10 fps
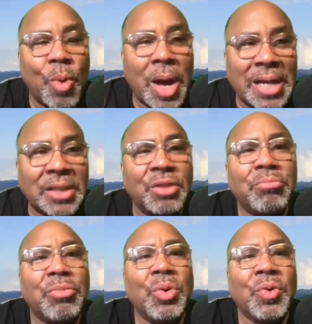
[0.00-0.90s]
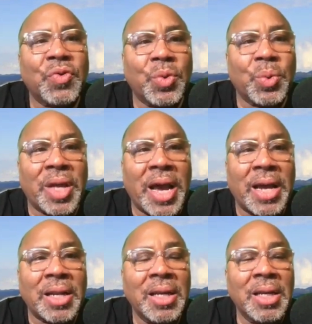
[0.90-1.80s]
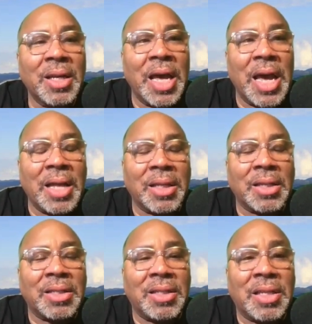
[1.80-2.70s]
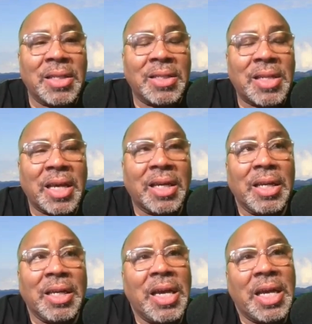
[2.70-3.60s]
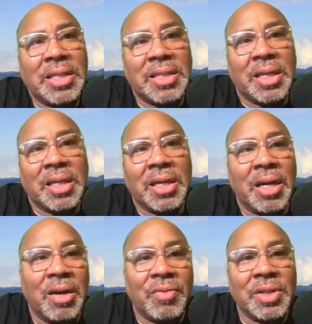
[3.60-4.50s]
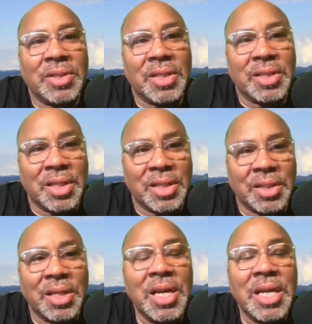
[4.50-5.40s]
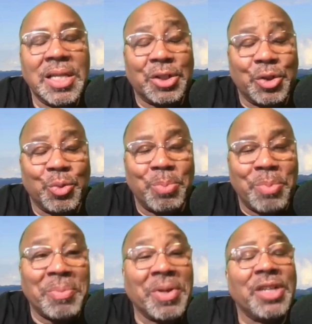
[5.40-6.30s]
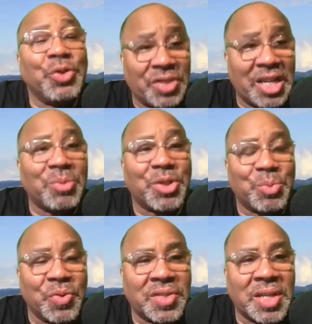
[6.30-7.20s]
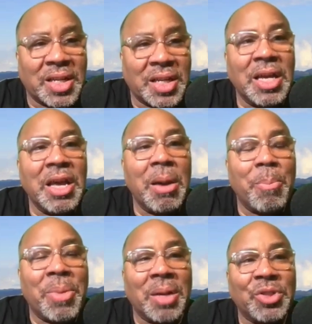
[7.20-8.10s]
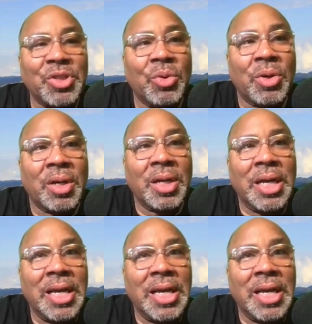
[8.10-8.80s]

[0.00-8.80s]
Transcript: how did you move through that and the the second guessing of this decision that you made because you said it was smooth sailing but i'm sure